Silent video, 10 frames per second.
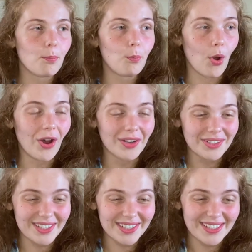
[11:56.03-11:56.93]

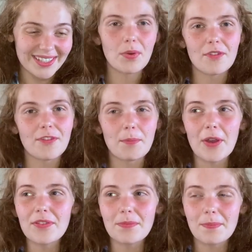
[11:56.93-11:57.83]
But but for
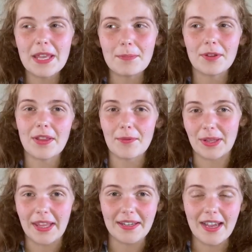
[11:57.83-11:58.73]
both people that
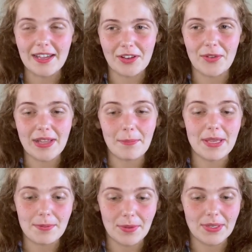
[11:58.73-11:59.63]
were late diagnosed and
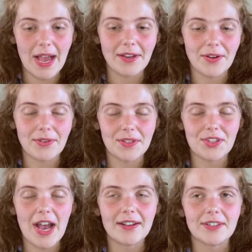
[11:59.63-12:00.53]
people that were diagnosed in
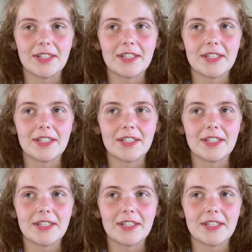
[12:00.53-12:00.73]
childhood,